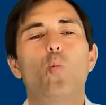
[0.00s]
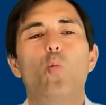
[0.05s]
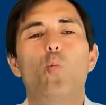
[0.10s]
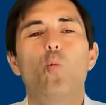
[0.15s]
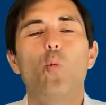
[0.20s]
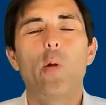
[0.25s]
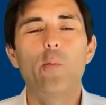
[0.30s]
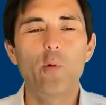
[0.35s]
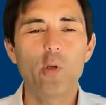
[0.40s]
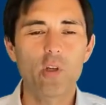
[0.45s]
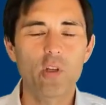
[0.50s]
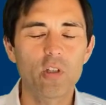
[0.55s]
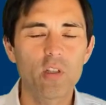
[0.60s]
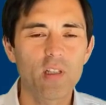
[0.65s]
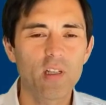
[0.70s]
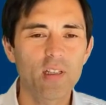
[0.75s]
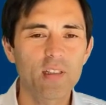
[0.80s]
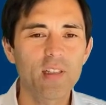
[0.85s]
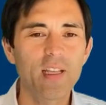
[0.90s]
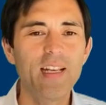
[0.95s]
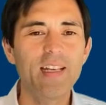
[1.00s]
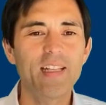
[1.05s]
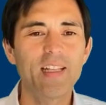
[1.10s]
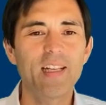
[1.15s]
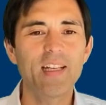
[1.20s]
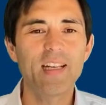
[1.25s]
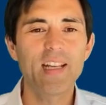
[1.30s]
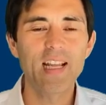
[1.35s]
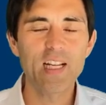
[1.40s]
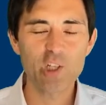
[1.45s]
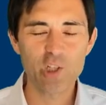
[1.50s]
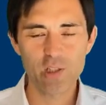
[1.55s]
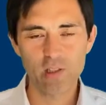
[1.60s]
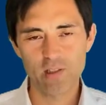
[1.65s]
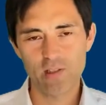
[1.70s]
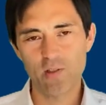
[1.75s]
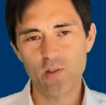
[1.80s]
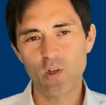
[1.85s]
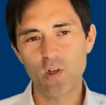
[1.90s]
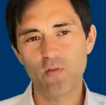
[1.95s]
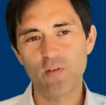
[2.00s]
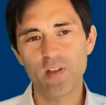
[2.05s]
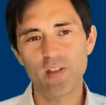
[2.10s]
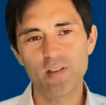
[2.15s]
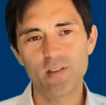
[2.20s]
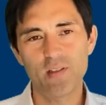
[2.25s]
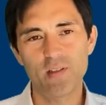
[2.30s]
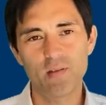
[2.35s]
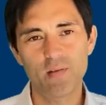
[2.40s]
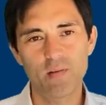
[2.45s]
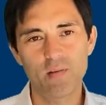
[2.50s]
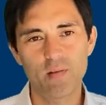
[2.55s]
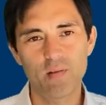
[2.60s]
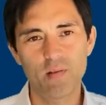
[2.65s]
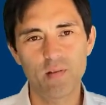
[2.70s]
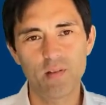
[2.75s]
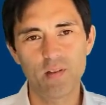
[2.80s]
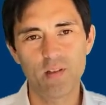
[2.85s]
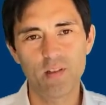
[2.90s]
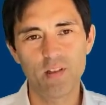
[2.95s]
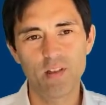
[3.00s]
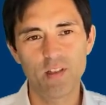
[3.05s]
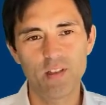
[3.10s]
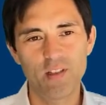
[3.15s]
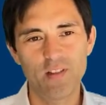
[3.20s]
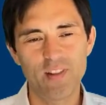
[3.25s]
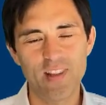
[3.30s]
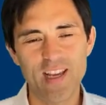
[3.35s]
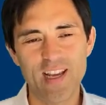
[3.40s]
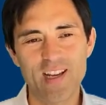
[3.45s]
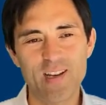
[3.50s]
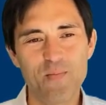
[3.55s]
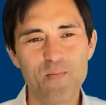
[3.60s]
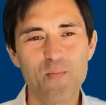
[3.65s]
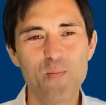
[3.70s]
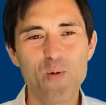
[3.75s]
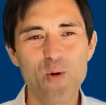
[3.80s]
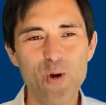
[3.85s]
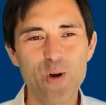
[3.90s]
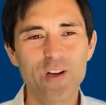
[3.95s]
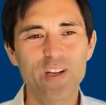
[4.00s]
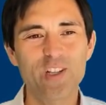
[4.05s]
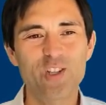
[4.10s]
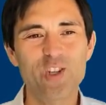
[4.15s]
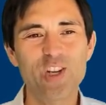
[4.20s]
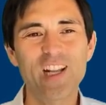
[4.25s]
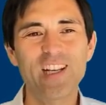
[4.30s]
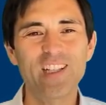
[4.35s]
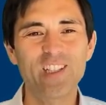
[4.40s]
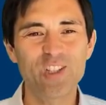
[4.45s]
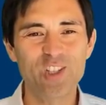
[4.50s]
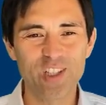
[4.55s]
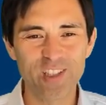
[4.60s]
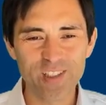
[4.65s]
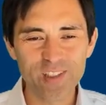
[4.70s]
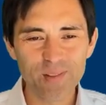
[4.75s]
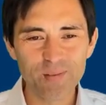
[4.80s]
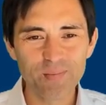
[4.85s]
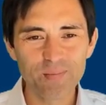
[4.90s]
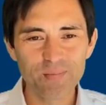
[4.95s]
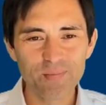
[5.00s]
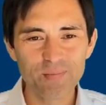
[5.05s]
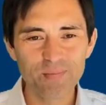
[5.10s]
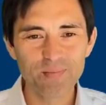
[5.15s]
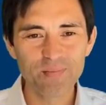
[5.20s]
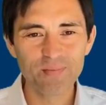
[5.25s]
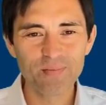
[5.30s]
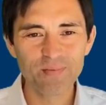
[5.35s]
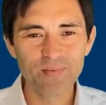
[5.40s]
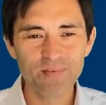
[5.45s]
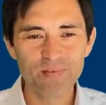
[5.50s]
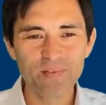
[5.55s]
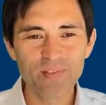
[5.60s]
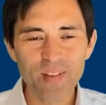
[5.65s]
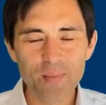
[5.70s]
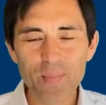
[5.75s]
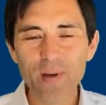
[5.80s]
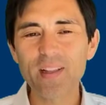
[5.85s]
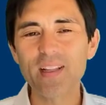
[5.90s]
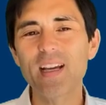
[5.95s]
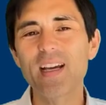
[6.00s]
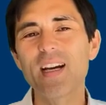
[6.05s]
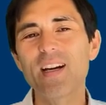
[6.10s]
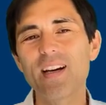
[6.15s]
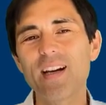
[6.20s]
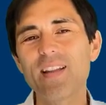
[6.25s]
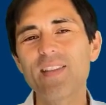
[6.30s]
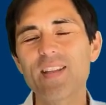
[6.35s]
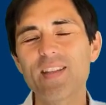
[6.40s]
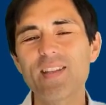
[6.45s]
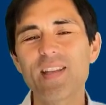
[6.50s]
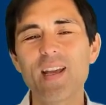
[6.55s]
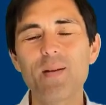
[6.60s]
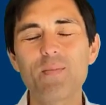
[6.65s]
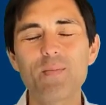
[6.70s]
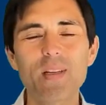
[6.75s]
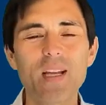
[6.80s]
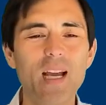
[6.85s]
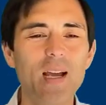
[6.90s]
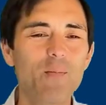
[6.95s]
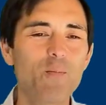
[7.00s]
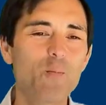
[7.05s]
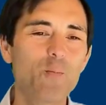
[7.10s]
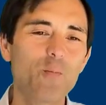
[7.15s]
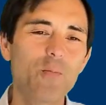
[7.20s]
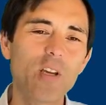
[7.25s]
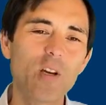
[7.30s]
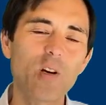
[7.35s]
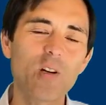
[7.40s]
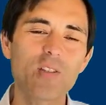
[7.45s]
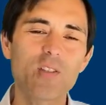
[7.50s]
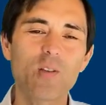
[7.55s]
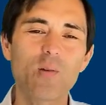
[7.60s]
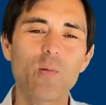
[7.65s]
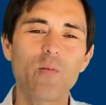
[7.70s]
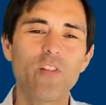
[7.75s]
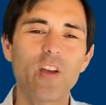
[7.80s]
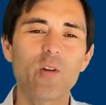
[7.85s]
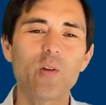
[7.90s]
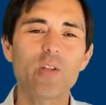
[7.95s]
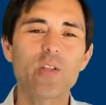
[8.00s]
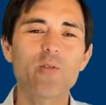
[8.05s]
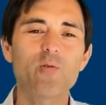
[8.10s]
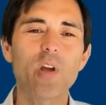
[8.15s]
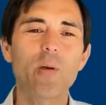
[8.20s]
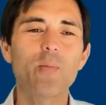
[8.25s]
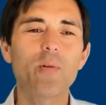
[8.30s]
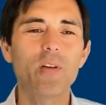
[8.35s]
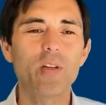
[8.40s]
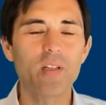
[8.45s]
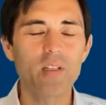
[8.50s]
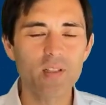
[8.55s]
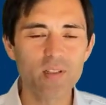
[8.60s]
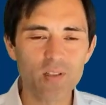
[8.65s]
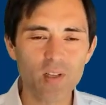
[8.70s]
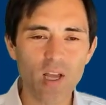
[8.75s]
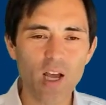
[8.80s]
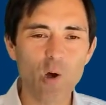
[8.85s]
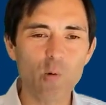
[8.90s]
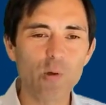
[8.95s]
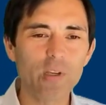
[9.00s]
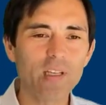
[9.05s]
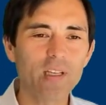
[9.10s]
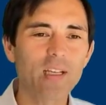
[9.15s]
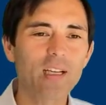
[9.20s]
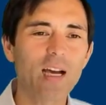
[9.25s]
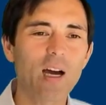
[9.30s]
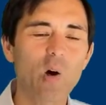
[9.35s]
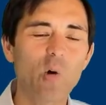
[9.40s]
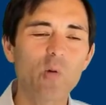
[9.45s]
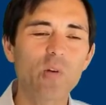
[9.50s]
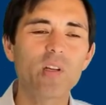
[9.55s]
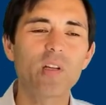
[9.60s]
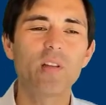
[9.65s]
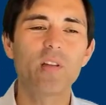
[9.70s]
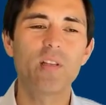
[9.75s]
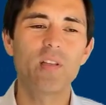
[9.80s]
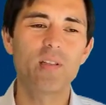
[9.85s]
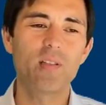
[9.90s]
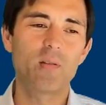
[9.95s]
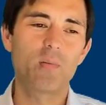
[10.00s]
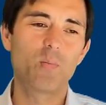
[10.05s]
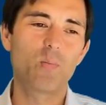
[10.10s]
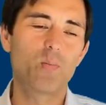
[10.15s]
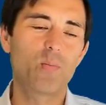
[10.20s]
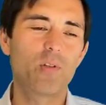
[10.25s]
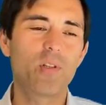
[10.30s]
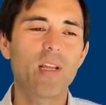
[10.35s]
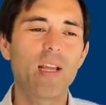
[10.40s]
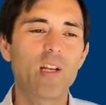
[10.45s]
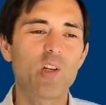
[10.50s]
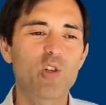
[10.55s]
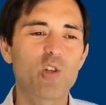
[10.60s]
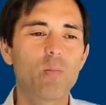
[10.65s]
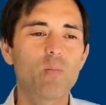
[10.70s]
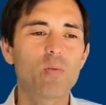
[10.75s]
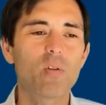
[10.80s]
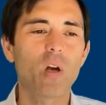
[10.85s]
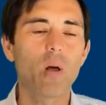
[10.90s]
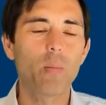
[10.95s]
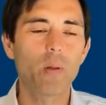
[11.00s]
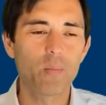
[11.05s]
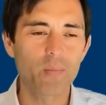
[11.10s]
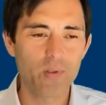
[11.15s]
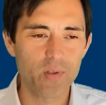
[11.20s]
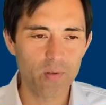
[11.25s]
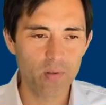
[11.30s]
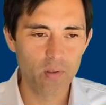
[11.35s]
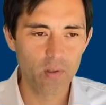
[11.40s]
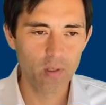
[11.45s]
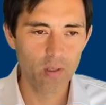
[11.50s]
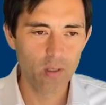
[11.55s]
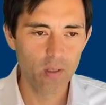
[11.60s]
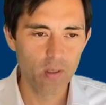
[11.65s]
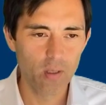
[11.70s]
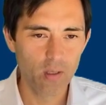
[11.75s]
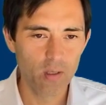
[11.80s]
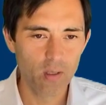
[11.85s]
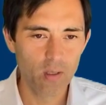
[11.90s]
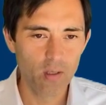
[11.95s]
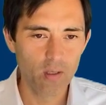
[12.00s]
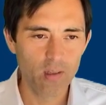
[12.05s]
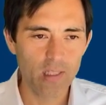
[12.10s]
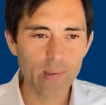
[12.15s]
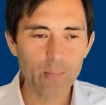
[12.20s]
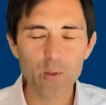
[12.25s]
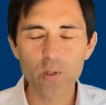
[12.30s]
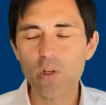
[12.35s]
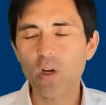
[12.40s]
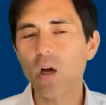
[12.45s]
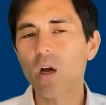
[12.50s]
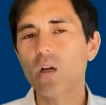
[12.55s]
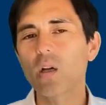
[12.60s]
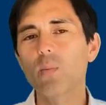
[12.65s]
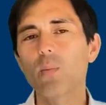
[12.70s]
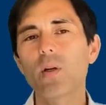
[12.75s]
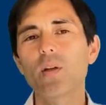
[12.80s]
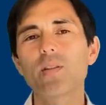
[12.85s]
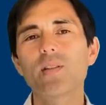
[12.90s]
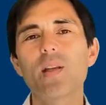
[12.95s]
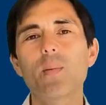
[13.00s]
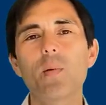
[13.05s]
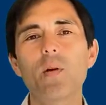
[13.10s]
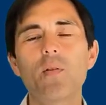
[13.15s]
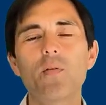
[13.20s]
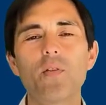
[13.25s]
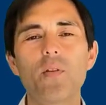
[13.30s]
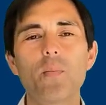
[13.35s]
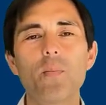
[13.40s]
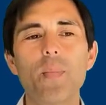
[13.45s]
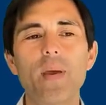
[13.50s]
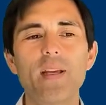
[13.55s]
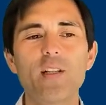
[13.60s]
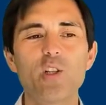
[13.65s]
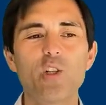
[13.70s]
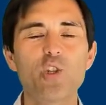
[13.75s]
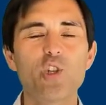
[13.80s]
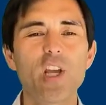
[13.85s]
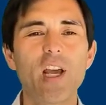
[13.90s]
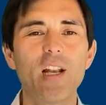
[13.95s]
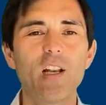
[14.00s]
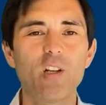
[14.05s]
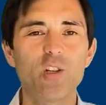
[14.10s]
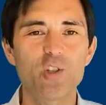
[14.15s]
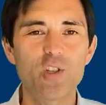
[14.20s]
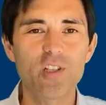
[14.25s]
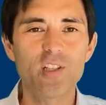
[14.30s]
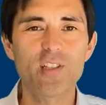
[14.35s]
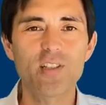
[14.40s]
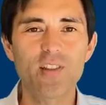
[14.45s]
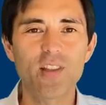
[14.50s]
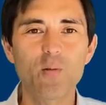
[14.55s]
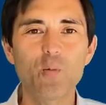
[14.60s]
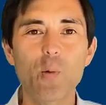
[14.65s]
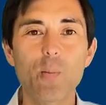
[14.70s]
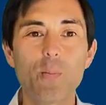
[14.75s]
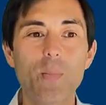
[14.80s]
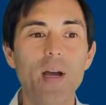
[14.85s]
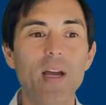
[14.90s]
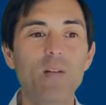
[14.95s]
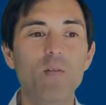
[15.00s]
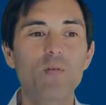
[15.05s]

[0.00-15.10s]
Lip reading: When we conduct international surveys, there are more challenges. But at the same time, there are also various remedies how we can counter these potential problems. Let me talk about some of the major challenges that we might